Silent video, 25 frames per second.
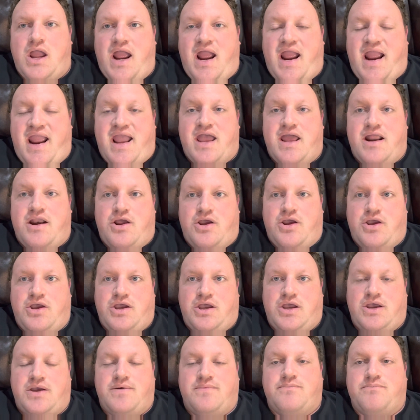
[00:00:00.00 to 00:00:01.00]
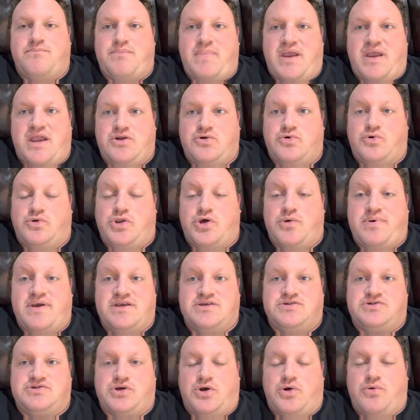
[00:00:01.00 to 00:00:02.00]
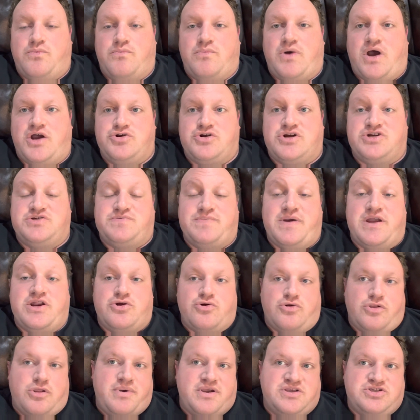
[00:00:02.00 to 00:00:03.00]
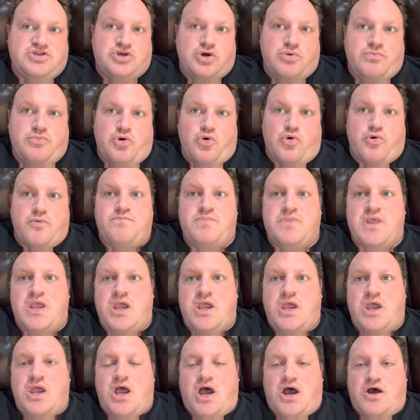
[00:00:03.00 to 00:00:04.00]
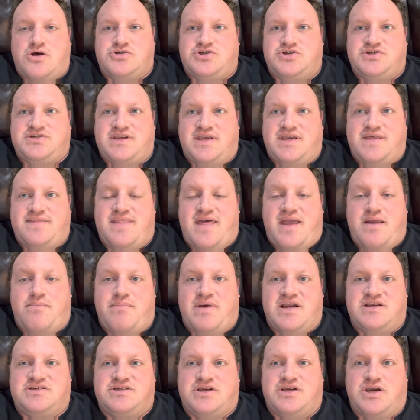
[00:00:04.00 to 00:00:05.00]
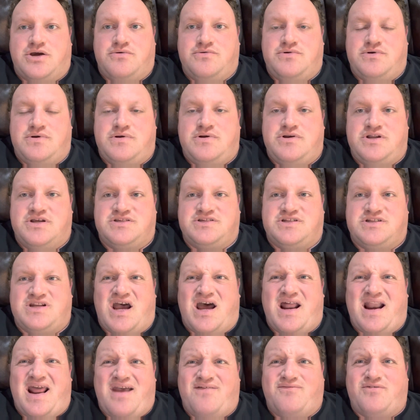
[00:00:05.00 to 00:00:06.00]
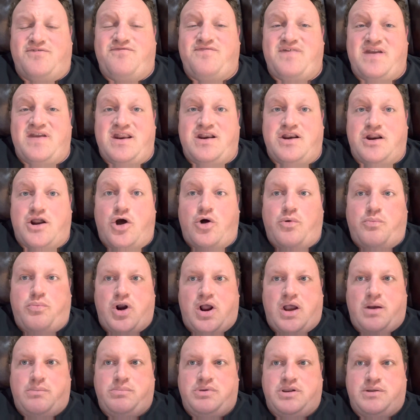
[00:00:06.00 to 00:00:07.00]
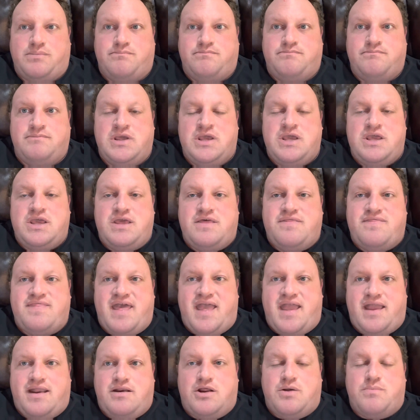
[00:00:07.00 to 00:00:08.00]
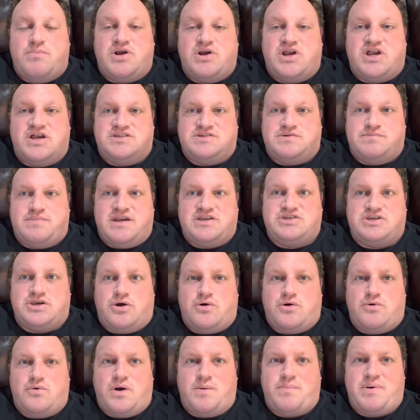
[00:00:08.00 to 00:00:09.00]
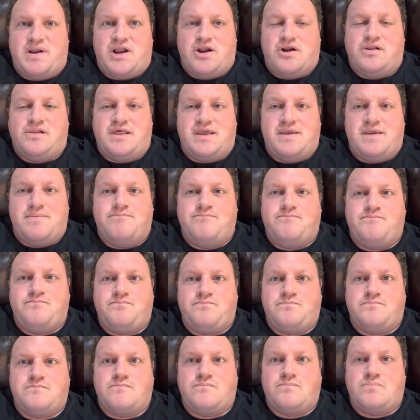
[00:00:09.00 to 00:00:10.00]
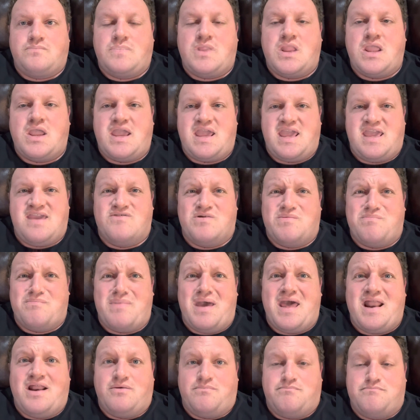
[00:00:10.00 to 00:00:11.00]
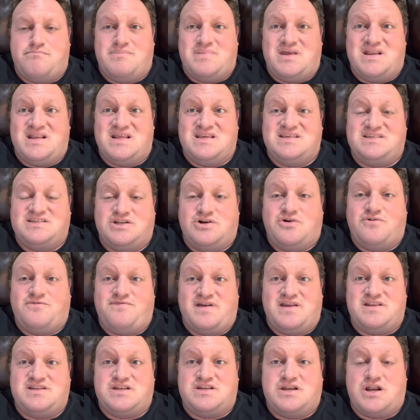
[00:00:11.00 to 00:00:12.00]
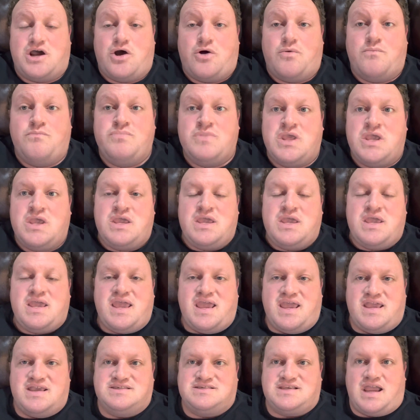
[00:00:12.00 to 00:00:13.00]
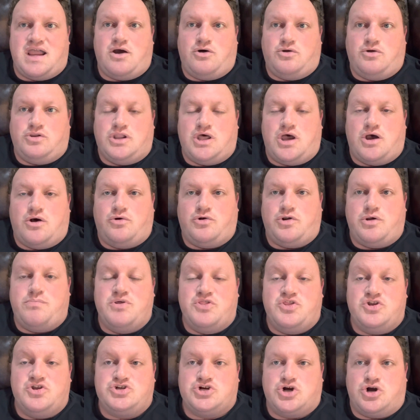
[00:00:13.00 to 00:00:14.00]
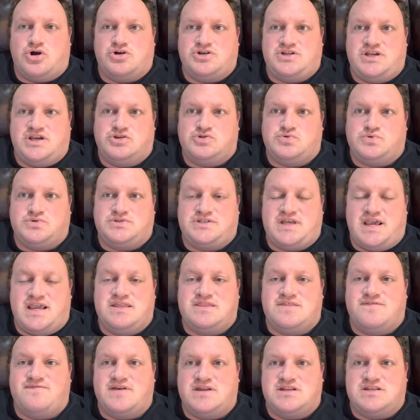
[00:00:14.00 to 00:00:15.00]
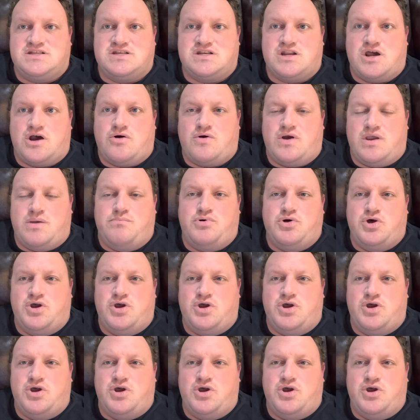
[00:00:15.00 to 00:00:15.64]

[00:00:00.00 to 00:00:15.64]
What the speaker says: And Andres Manuel Lopez Obrador also said that Mexico does not have a fentanyl problem, that because in Mexico, apparently, even medicinal fentanyl is outlawed, but the cartels will take the fentanyl and